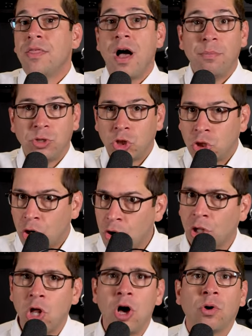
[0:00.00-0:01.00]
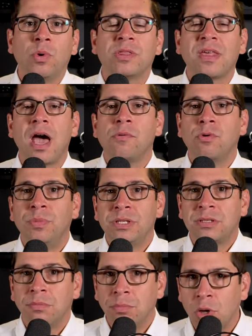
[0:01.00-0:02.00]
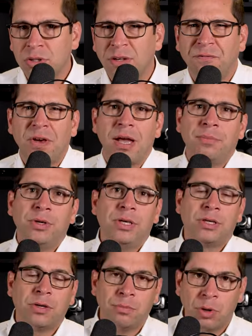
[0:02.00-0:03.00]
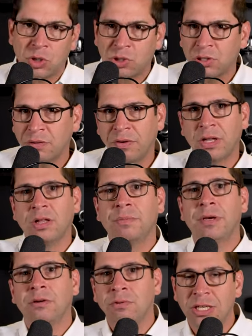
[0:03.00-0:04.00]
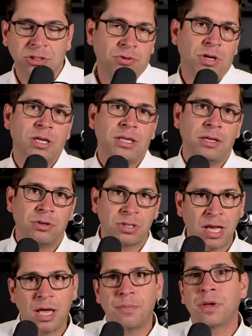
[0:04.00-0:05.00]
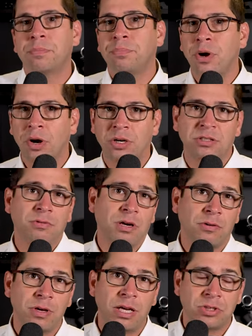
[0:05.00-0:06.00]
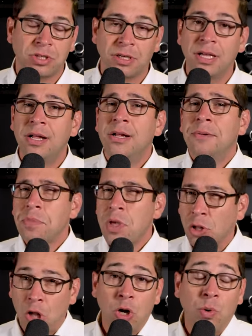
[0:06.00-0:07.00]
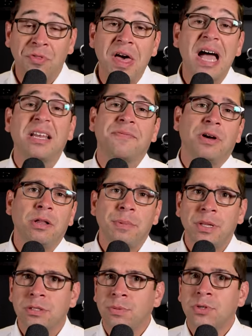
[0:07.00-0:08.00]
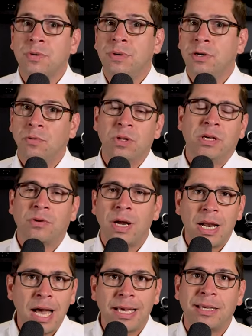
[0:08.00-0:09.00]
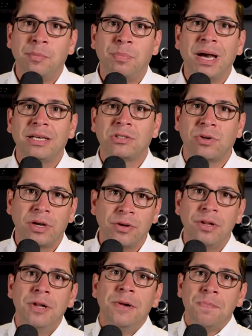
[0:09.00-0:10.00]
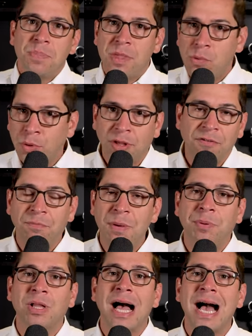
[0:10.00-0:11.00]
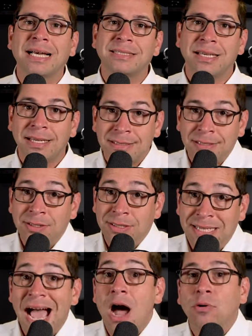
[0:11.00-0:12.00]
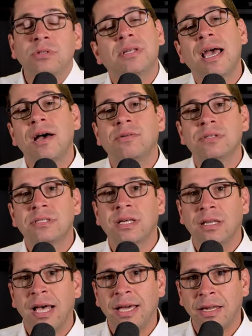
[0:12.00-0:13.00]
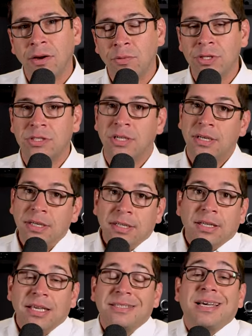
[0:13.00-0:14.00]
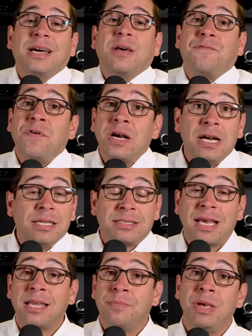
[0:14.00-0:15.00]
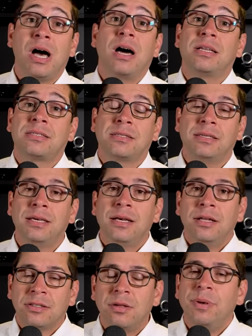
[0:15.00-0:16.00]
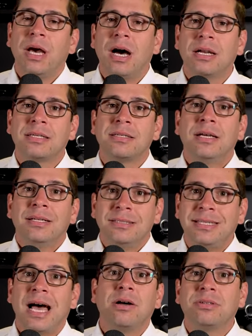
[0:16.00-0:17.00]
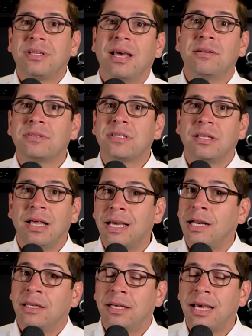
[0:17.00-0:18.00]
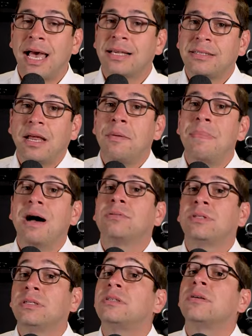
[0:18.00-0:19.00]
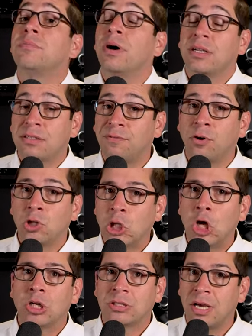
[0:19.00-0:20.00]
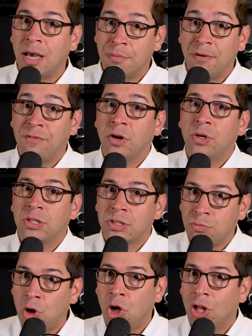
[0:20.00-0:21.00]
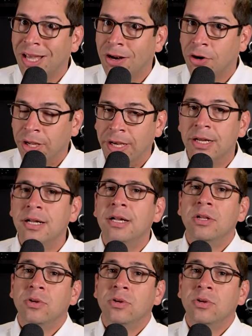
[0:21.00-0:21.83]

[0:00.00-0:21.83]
I'm sure along with that will be some multifamily, commercial development, restaurant, entertainment, parks, recreation, Along with that development, there's supposed to be a really great hike and bike trail that will give people access to downtown Celina, which it's kind of funny to say, to be honestly, to be honest, downtown Celina hasn't amounted to much for a long time, a very small area,